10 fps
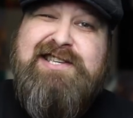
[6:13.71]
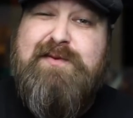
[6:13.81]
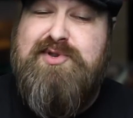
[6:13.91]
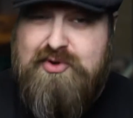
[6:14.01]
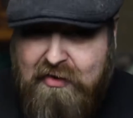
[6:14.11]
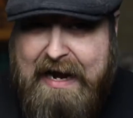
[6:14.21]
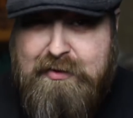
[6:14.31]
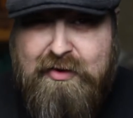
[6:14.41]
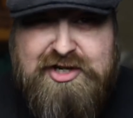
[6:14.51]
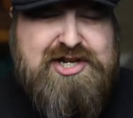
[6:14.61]
to subscribe
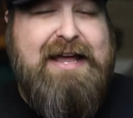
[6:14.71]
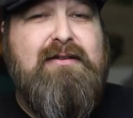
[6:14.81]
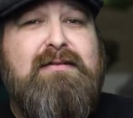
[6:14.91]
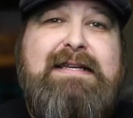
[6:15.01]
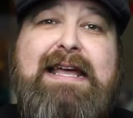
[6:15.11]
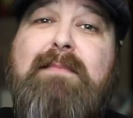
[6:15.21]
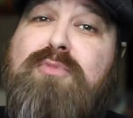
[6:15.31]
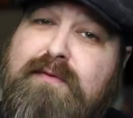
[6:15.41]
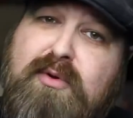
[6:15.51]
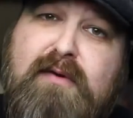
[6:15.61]
to our channel to get
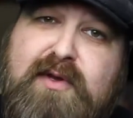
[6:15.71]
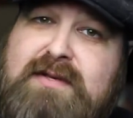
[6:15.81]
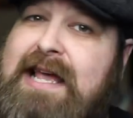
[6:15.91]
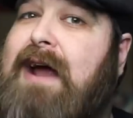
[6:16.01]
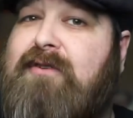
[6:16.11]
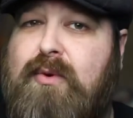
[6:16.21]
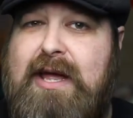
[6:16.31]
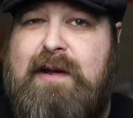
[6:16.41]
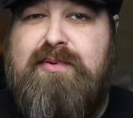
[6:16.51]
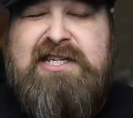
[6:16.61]
movie reviews every
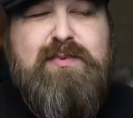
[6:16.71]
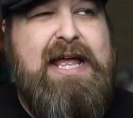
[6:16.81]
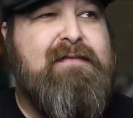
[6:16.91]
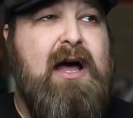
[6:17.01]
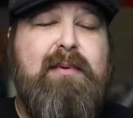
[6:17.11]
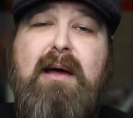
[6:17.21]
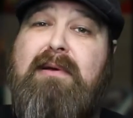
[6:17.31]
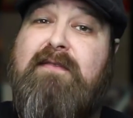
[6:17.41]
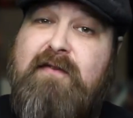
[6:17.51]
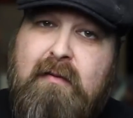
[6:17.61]
week. Plus we have
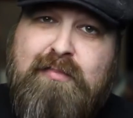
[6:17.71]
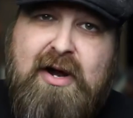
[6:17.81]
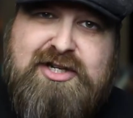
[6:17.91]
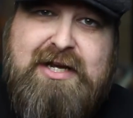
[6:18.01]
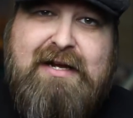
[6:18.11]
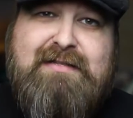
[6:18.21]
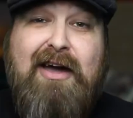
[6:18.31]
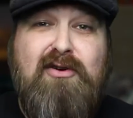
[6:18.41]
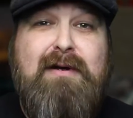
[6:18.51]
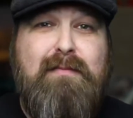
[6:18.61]
upcoming film projects.
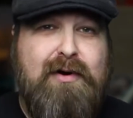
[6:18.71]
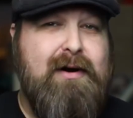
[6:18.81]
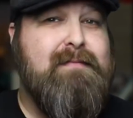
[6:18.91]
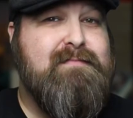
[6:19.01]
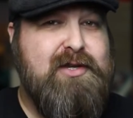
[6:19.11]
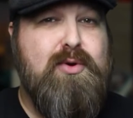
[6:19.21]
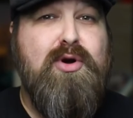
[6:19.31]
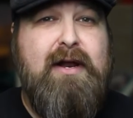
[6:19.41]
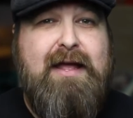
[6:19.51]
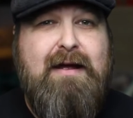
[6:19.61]
And remember, you
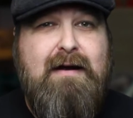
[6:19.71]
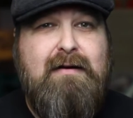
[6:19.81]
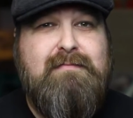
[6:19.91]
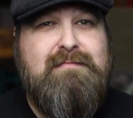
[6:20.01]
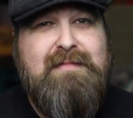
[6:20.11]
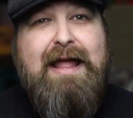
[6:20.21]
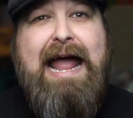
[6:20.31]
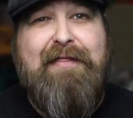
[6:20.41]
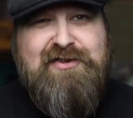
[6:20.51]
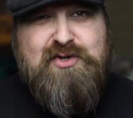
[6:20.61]
heard it here
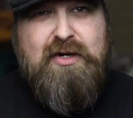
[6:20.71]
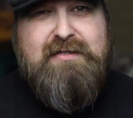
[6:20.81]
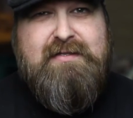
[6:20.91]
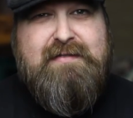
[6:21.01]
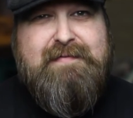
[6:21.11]
at The Source.